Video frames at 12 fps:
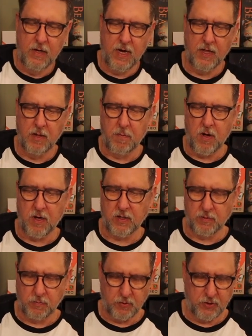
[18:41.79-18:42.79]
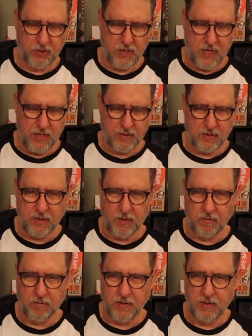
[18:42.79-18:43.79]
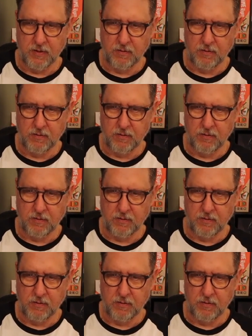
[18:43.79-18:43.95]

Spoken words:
and the box will shut. So